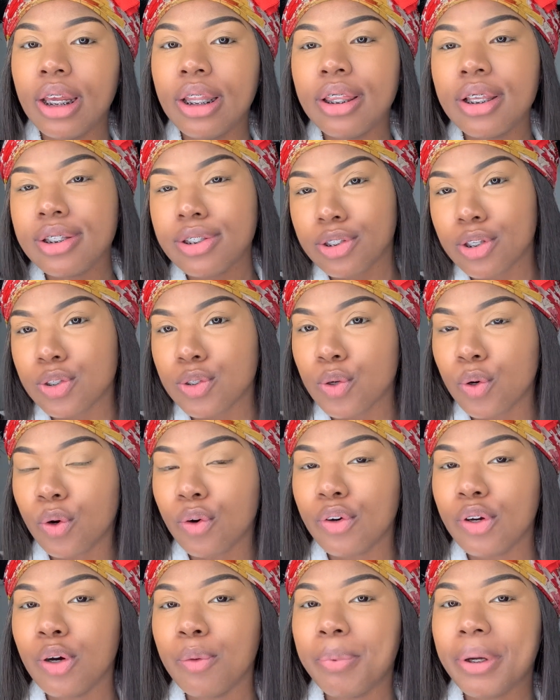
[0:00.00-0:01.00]
in this
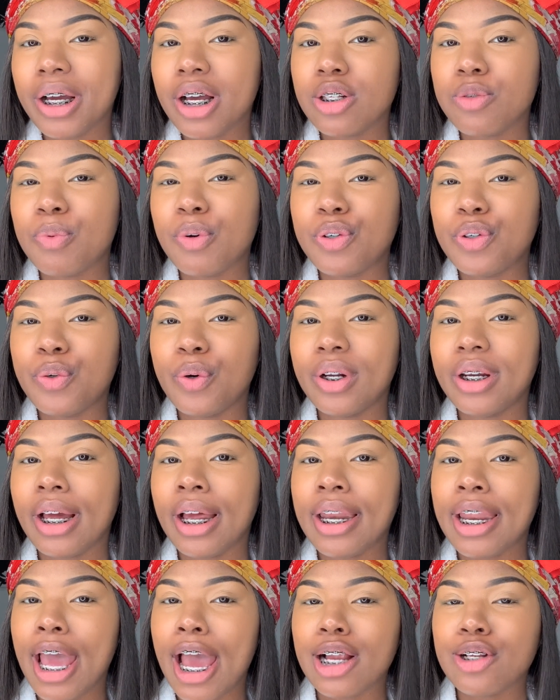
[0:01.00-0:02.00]
tutorial because we're doing a
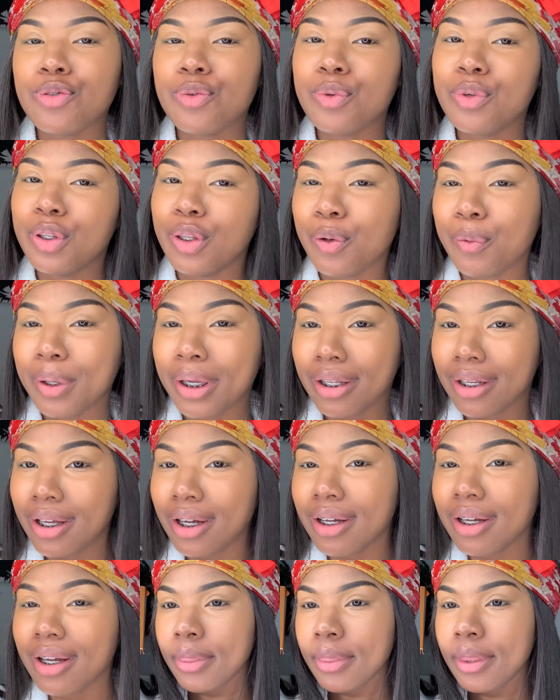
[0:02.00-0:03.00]
natural glowy
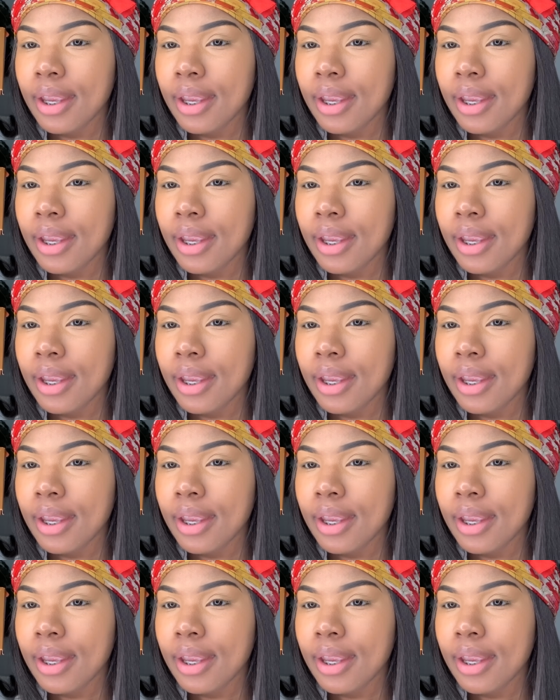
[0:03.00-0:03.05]
look.